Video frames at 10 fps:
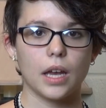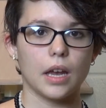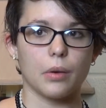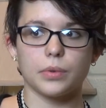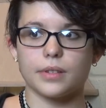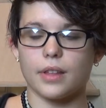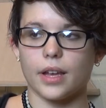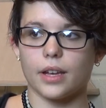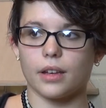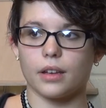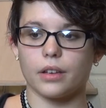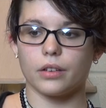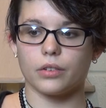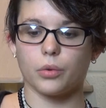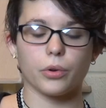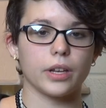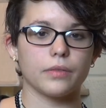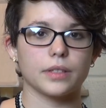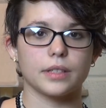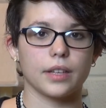it was like you weren't
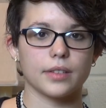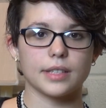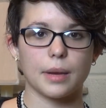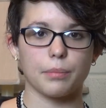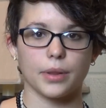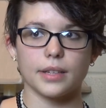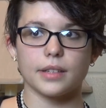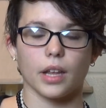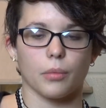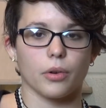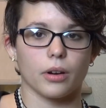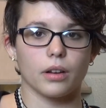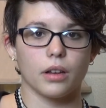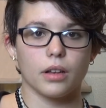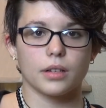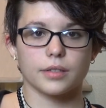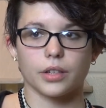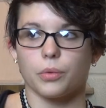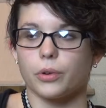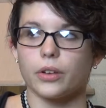even in the same place anymore. It's
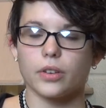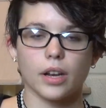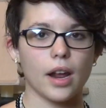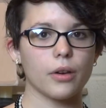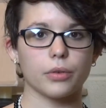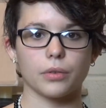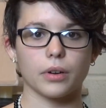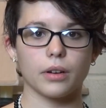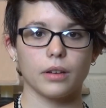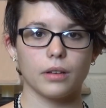like you weren't even in Ecuador.